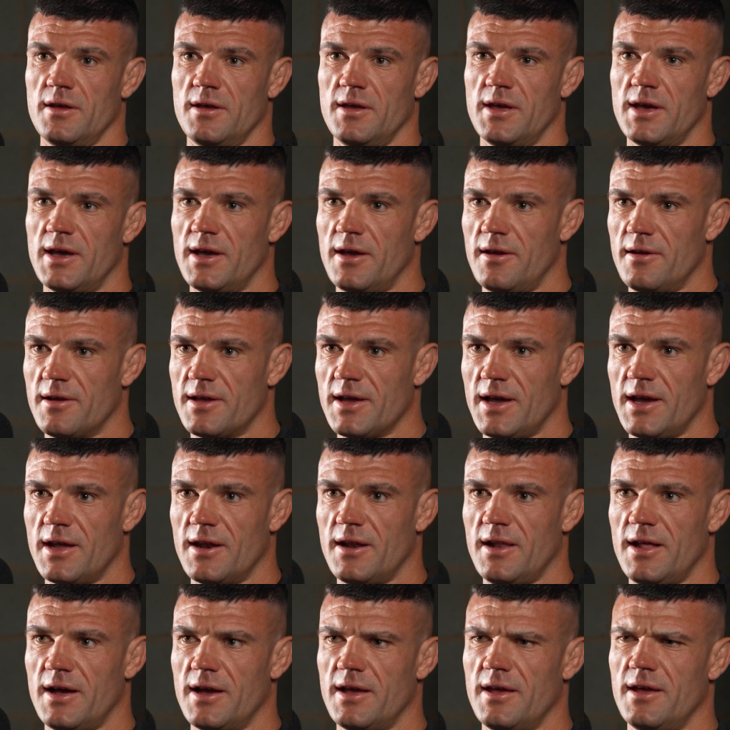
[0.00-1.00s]
yeah, it
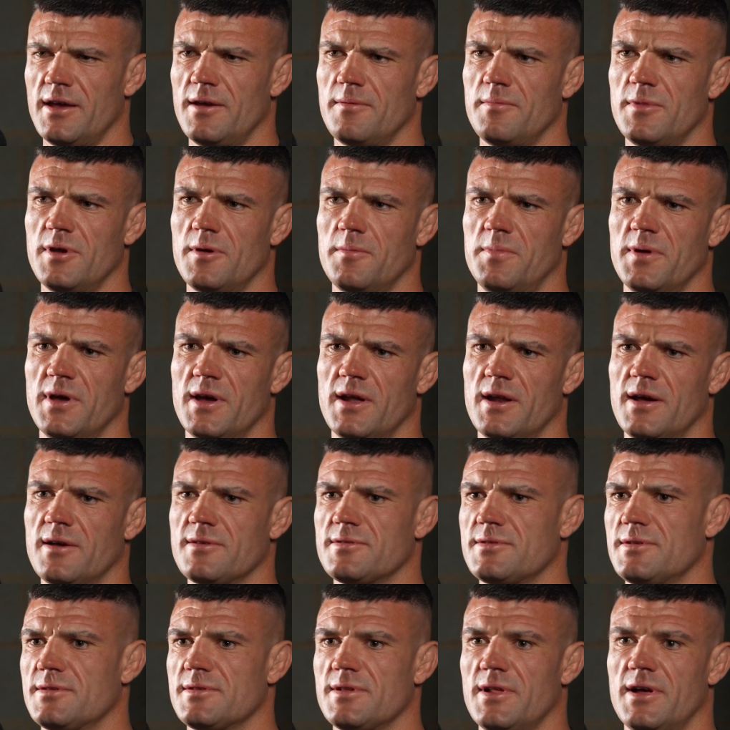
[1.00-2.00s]
kind of like hit me a bit, and I
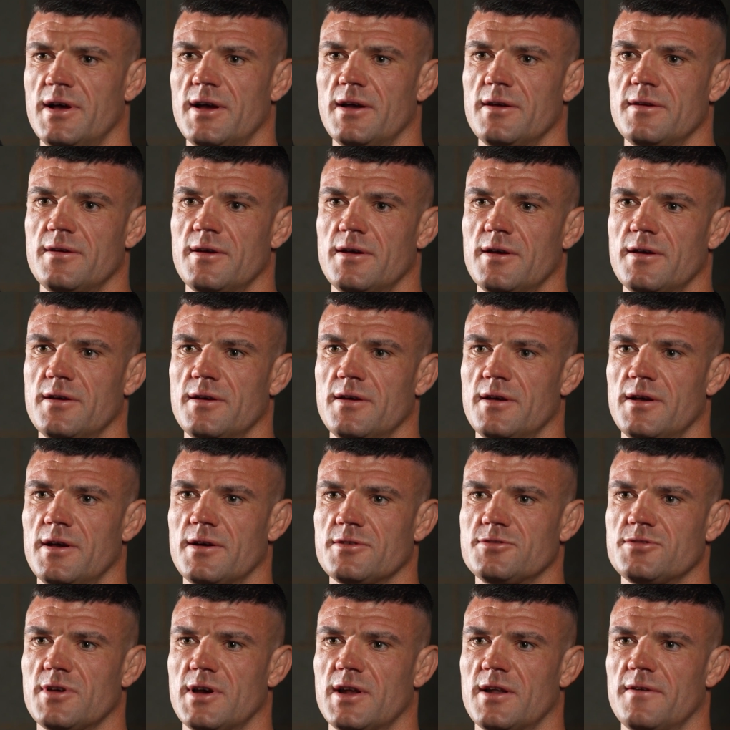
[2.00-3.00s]
was just like, I
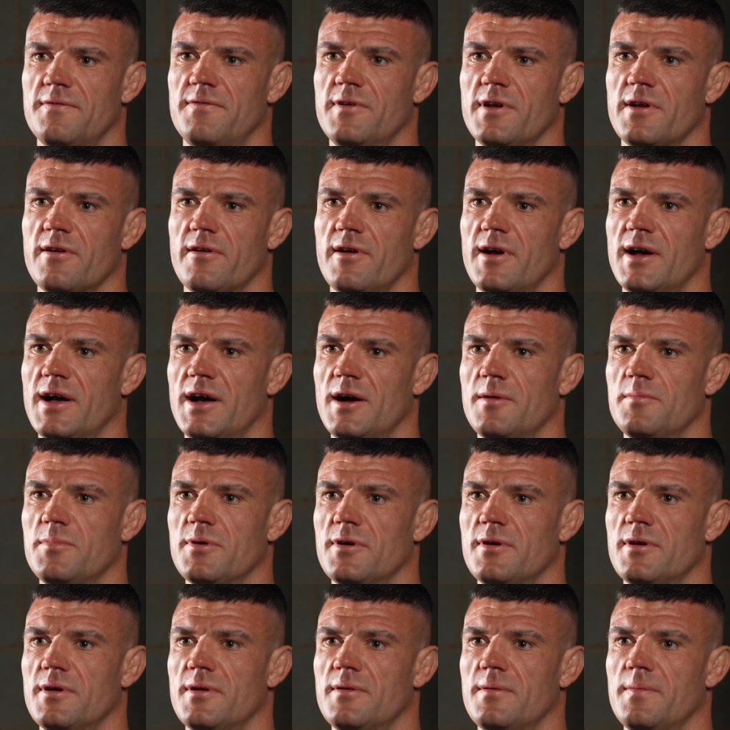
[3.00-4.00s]
was trying to figure it out,
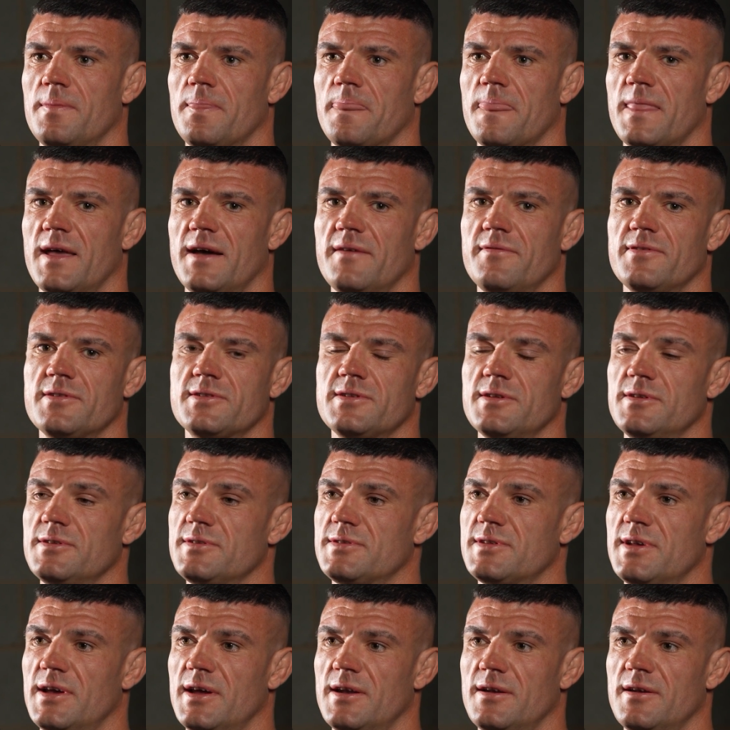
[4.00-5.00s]
but ever
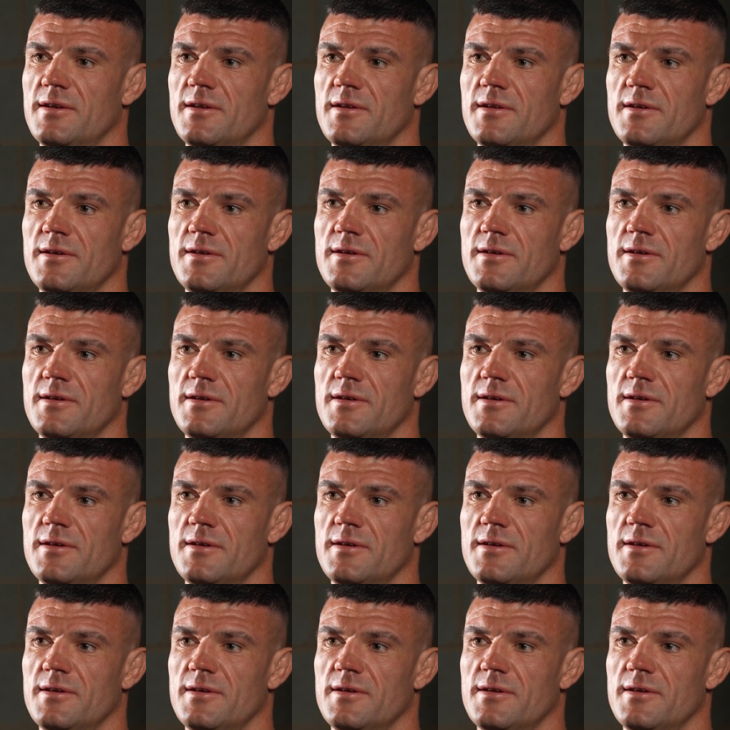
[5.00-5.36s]
since then,